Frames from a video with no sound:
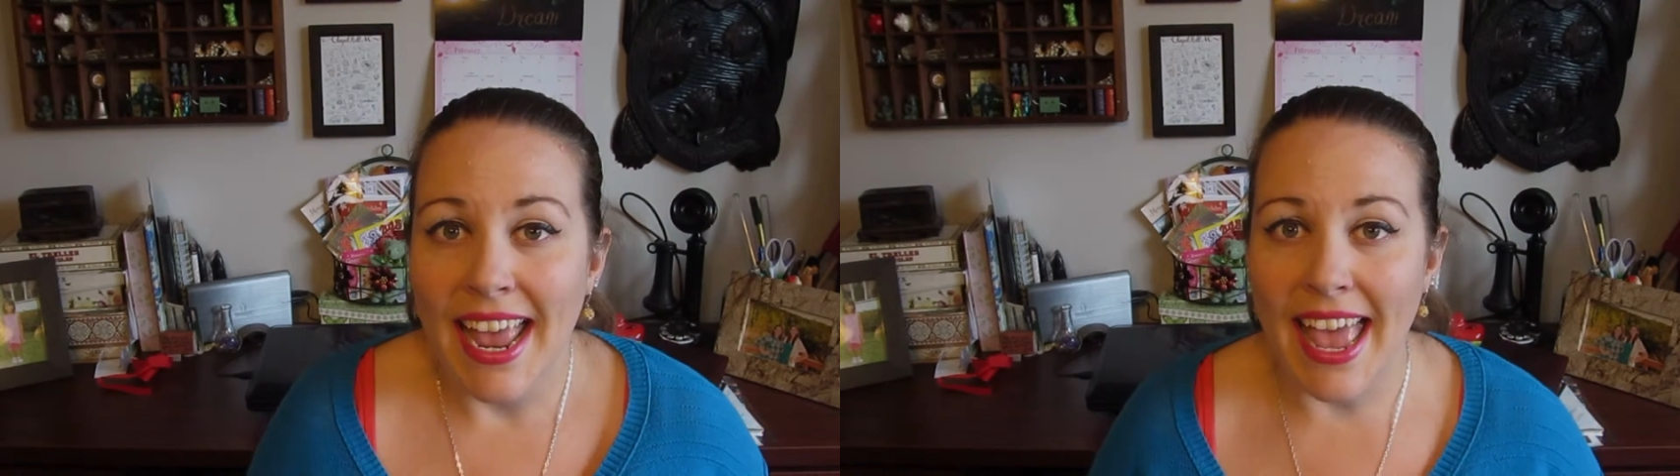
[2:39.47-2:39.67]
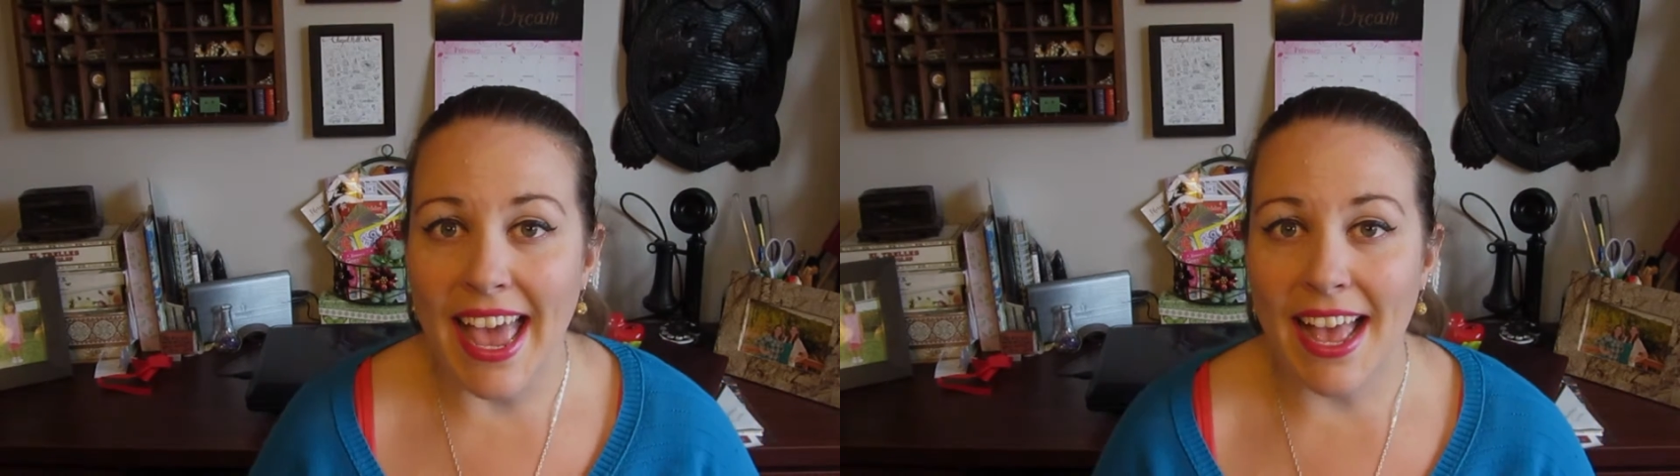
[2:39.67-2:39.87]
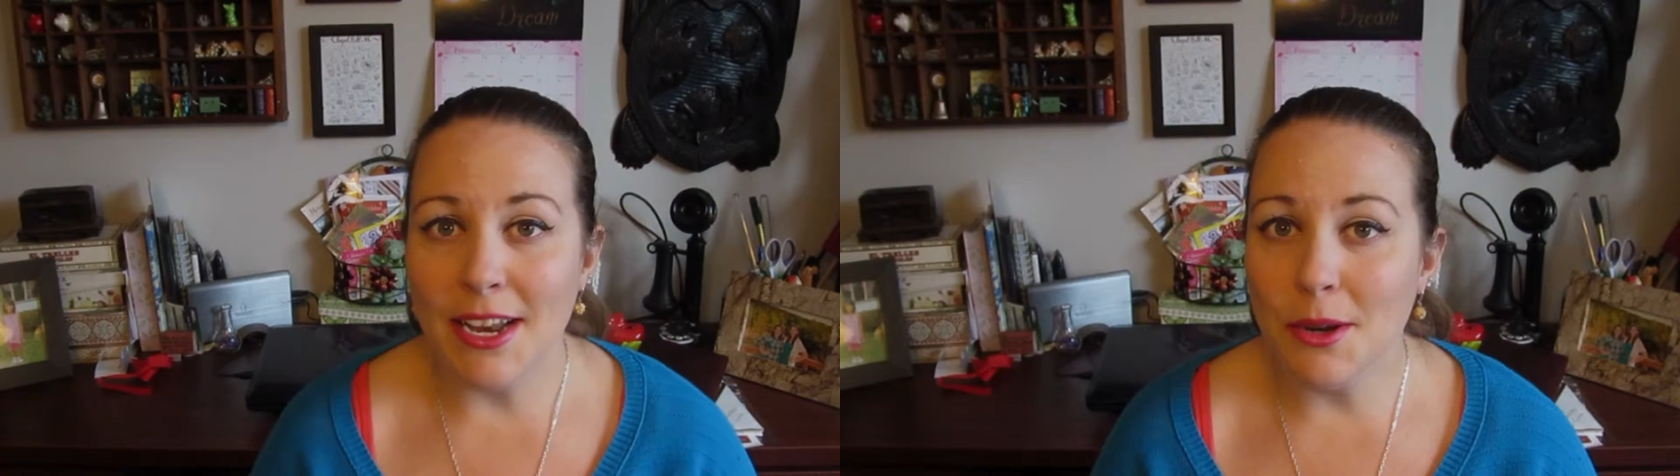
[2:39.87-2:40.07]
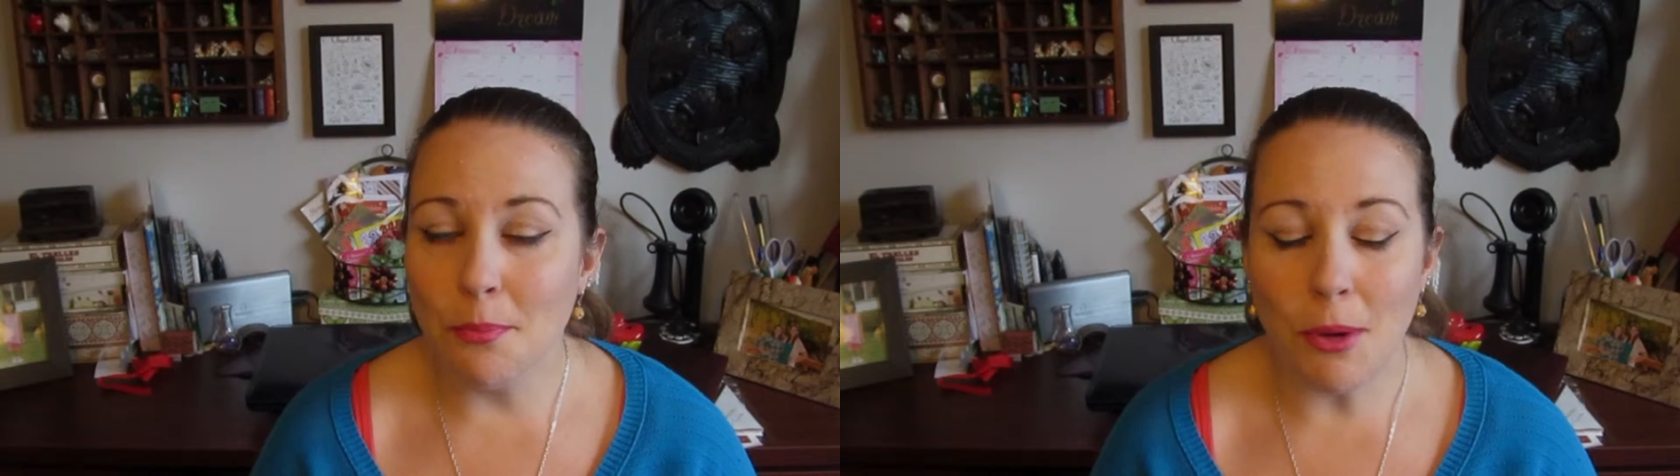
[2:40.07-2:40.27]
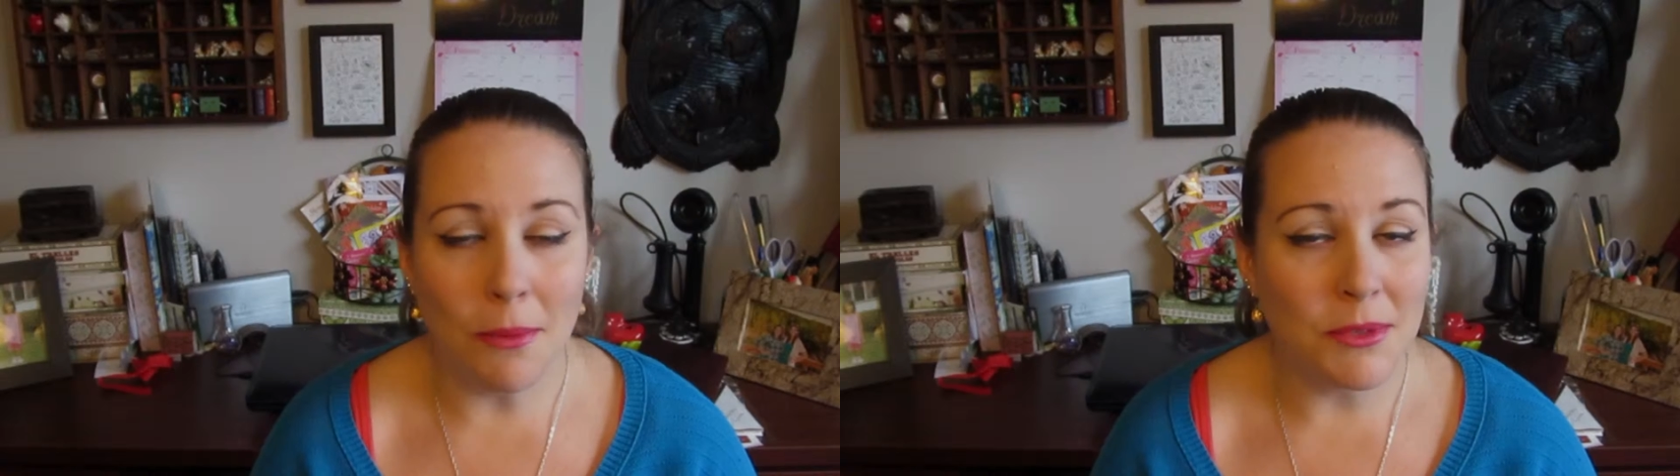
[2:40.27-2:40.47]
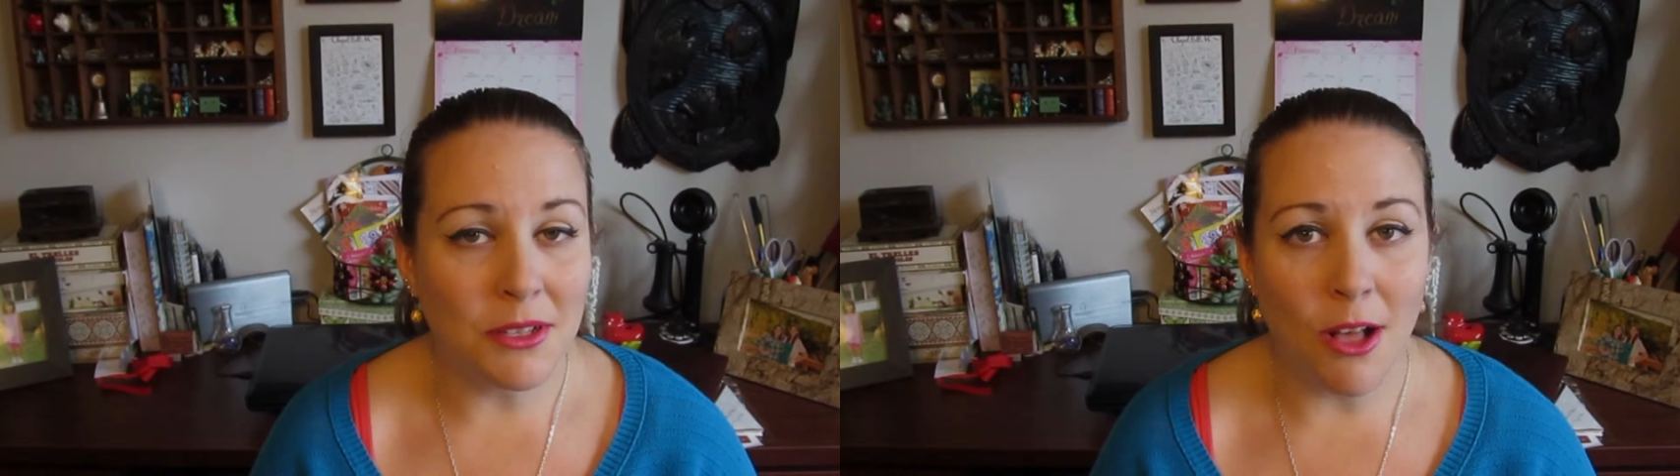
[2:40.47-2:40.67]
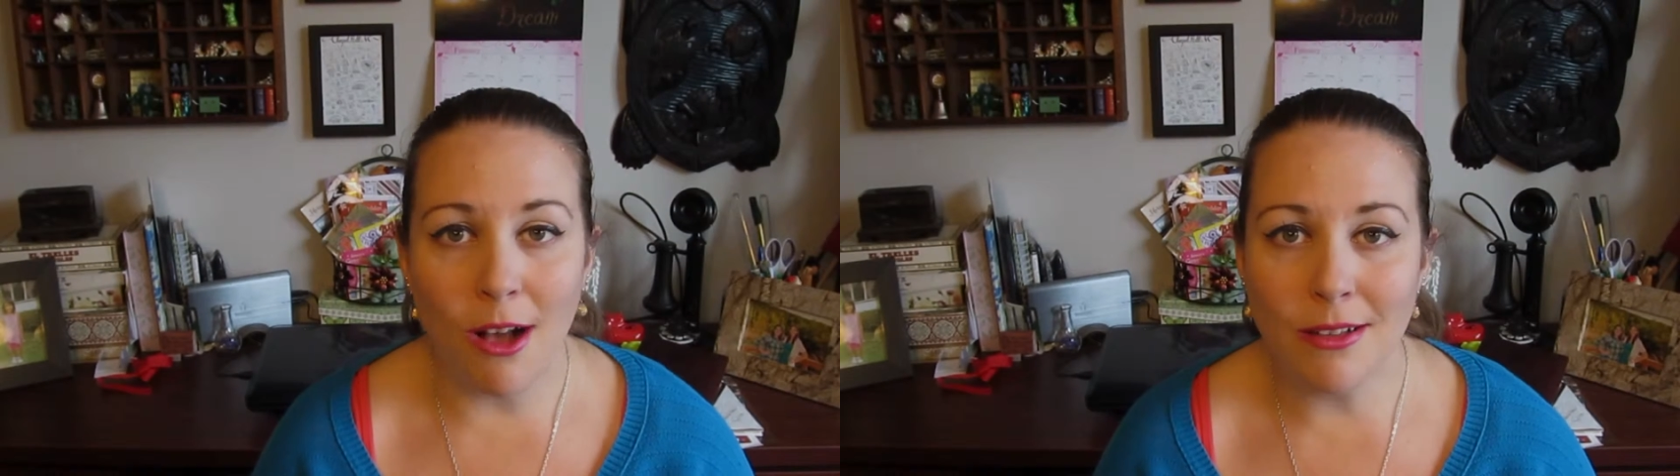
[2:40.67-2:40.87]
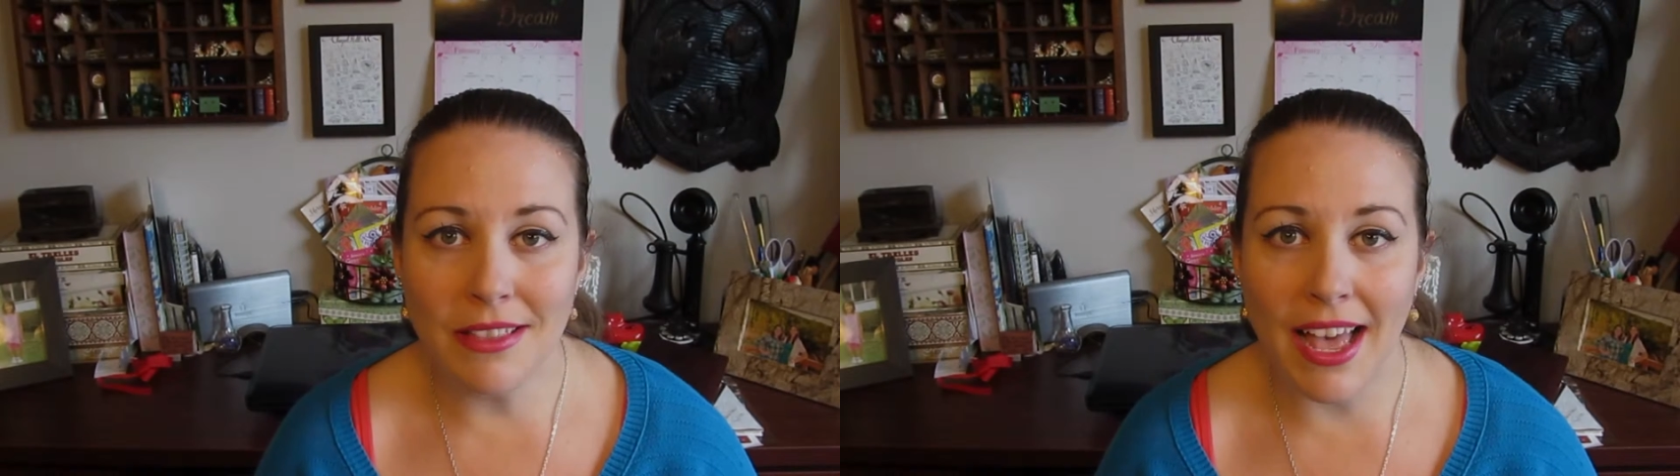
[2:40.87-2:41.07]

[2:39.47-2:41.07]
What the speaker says: and pumped along